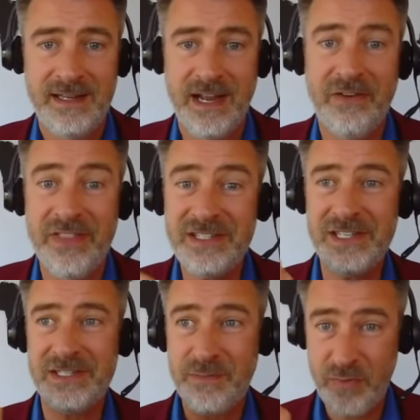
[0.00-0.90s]
Now, this
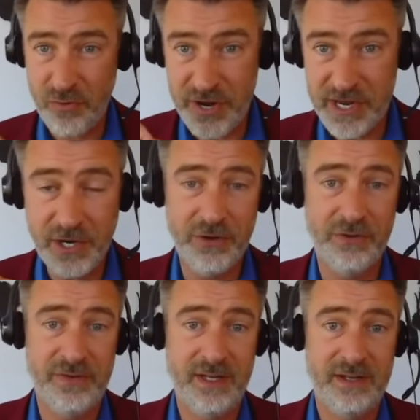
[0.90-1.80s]
is pre
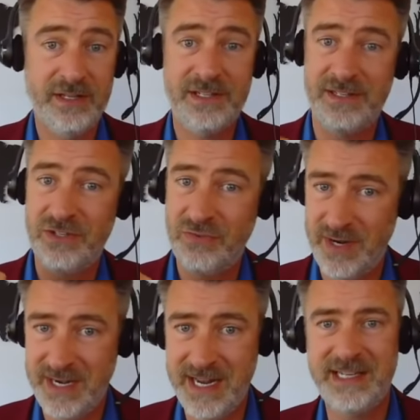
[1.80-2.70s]
COVID. This is in
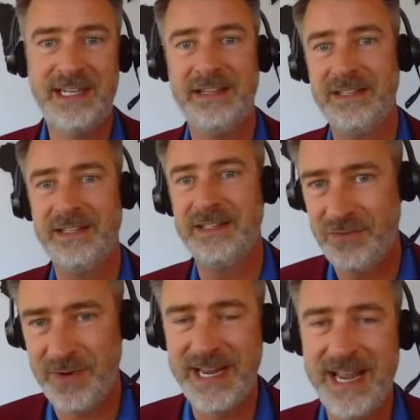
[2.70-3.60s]
2019. This is
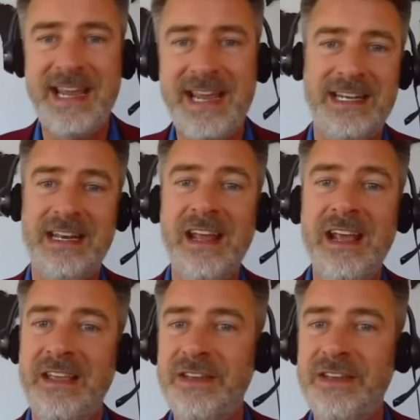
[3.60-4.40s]
in 2018.